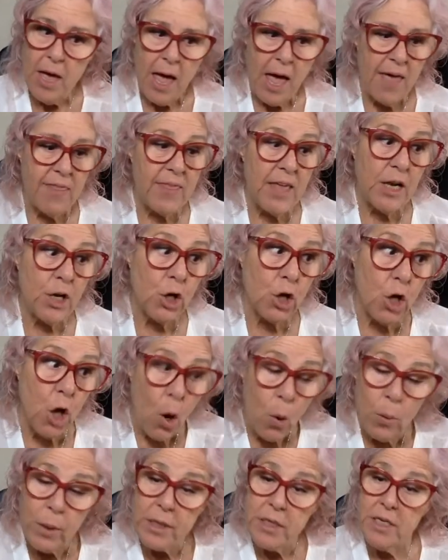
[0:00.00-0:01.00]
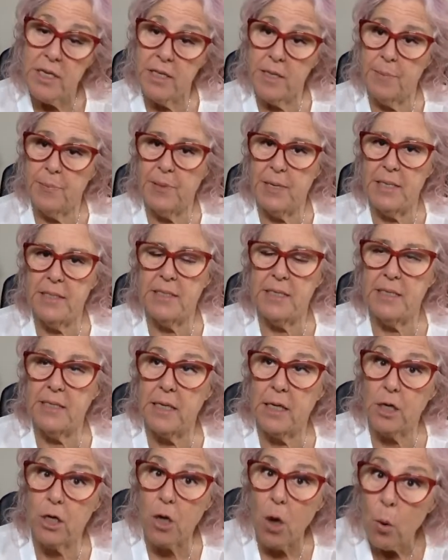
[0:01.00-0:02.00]
and then going to the places
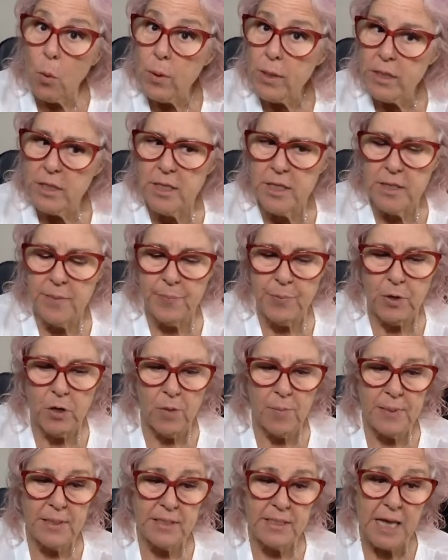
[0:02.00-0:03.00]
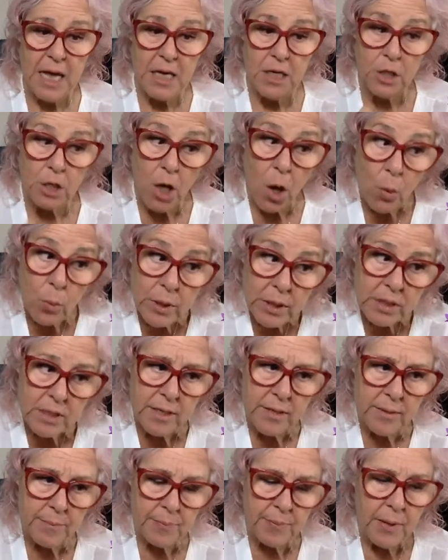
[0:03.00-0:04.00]
and going to the pyramids and going
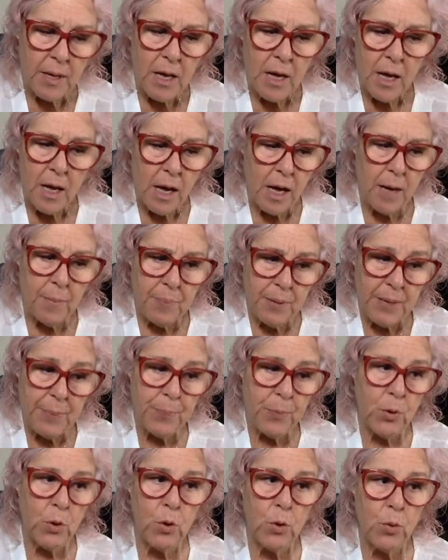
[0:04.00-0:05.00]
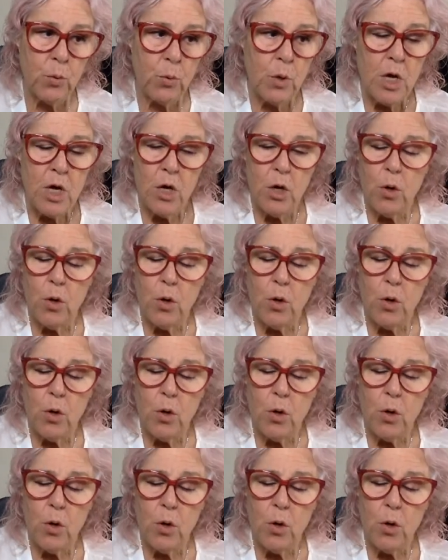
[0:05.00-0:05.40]
to the people who